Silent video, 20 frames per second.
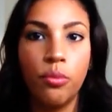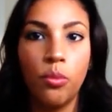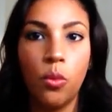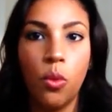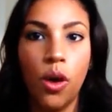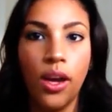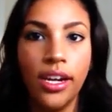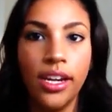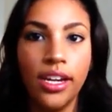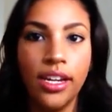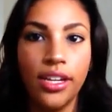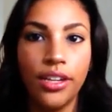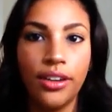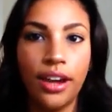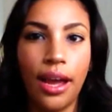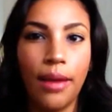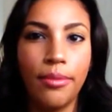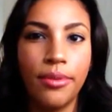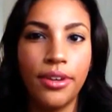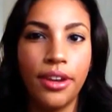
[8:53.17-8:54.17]
wanting to
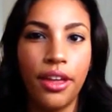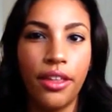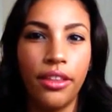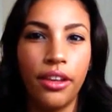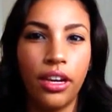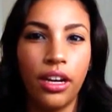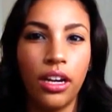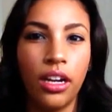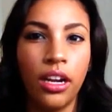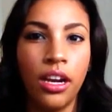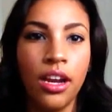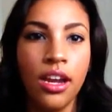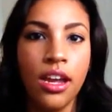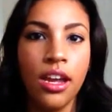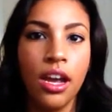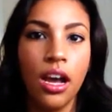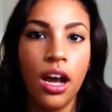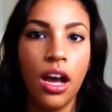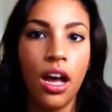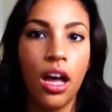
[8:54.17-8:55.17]
grab another
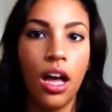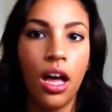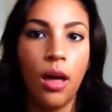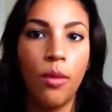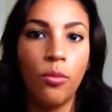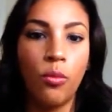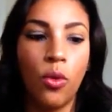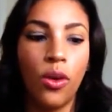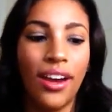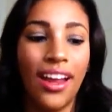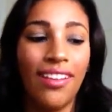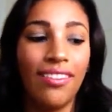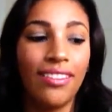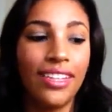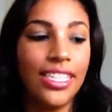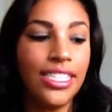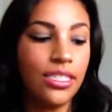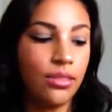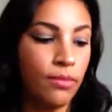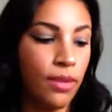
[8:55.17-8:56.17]
one, at
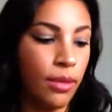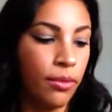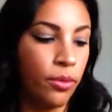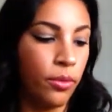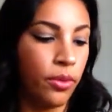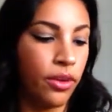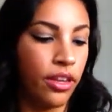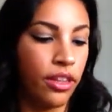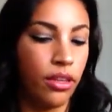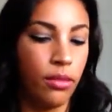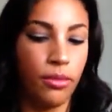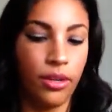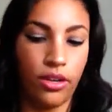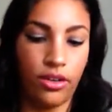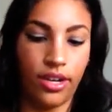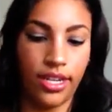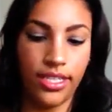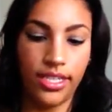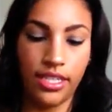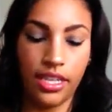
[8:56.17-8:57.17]
least maybe one of the
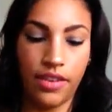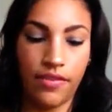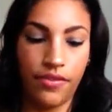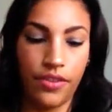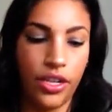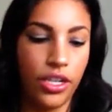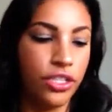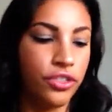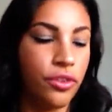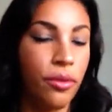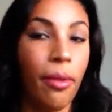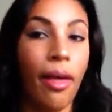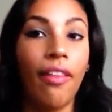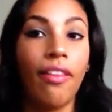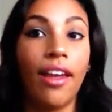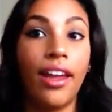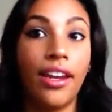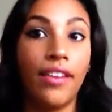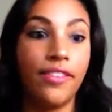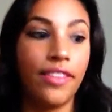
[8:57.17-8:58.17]
mineralized skin finish from that
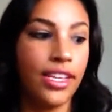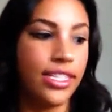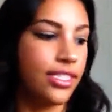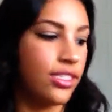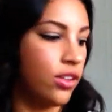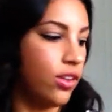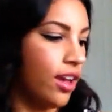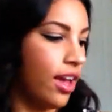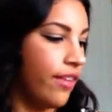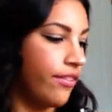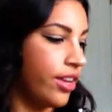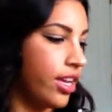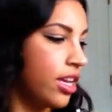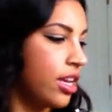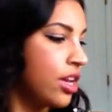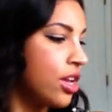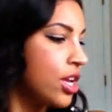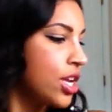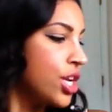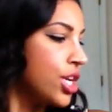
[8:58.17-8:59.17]
line if they still have it.
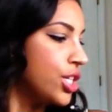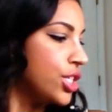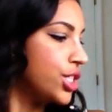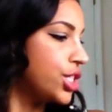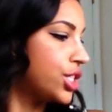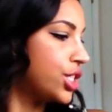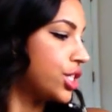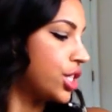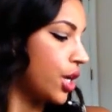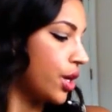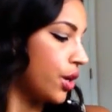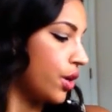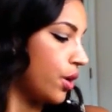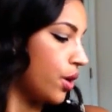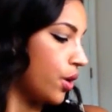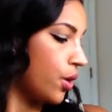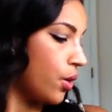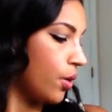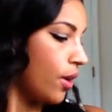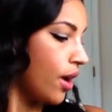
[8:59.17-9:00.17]

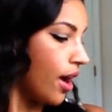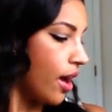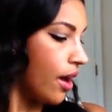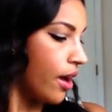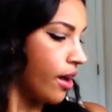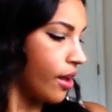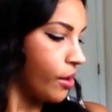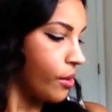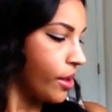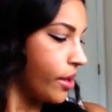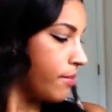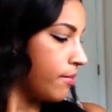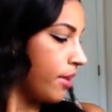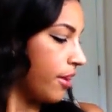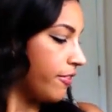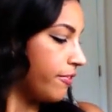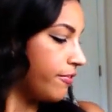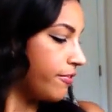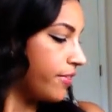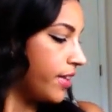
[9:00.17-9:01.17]
So, and
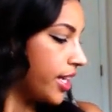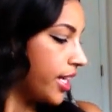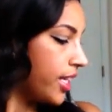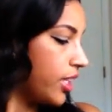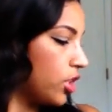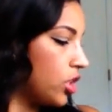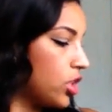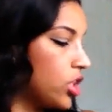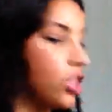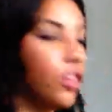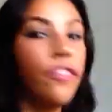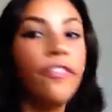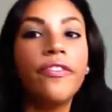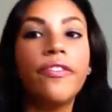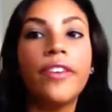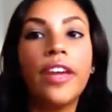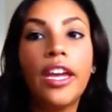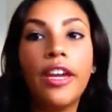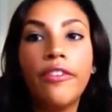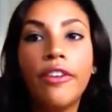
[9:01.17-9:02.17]
my final
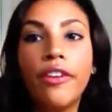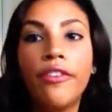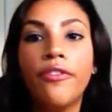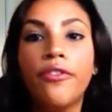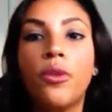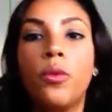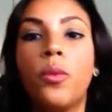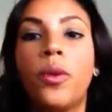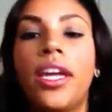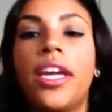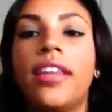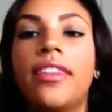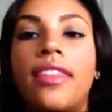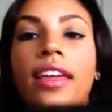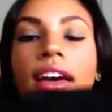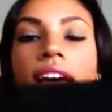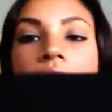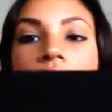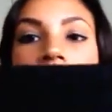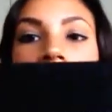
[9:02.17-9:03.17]
favorite for the week
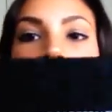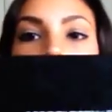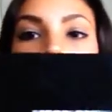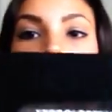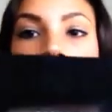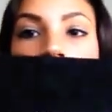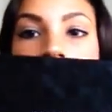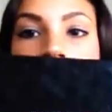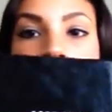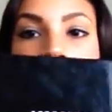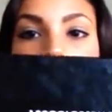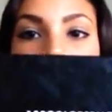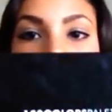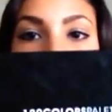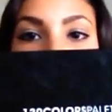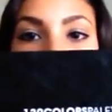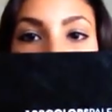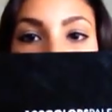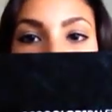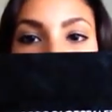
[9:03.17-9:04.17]
that I've been loving is my